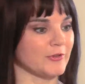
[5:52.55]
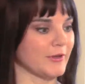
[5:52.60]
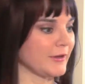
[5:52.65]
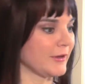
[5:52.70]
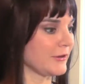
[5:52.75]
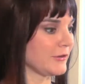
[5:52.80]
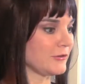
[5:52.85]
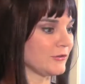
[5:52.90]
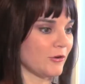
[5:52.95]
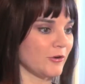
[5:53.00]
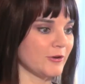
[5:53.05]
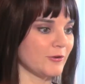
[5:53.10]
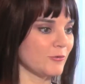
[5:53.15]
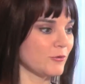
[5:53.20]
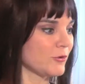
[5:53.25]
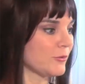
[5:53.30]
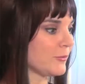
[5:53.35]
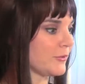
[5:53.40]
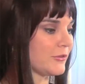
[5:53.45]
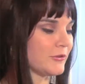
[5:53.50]
I got a dark
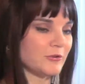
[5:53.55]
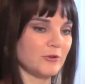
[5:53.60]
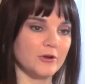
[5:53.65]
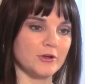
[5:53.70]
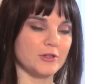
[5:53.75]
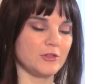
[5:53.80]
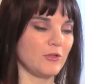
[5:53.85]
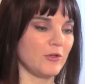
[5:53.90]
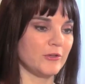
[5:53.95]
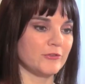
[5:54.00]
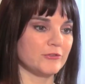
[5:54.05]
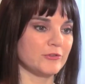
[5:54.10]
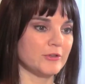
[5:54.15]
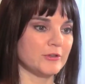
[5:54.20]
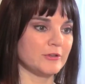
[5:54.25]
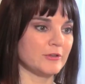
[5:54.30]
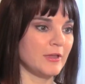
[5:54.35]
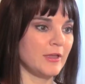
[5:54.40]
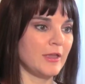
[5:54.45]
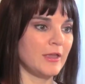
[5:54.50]
room with a dark
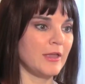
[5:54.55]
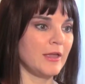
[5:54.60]
closet,